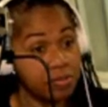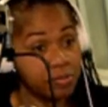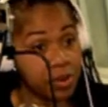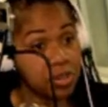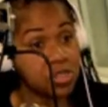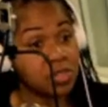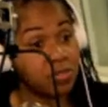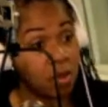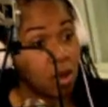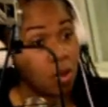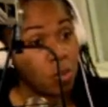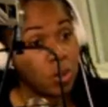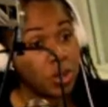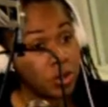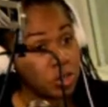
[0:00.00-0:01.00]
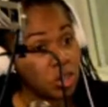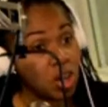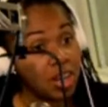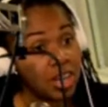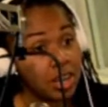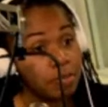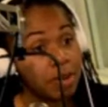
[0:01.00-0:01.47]
First of all, when you're
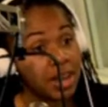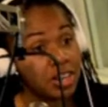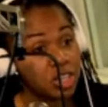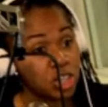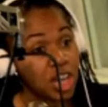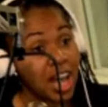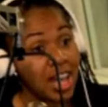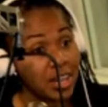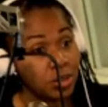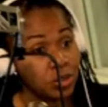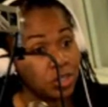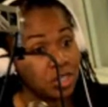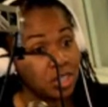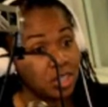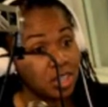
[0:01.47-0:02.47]
talking about a child,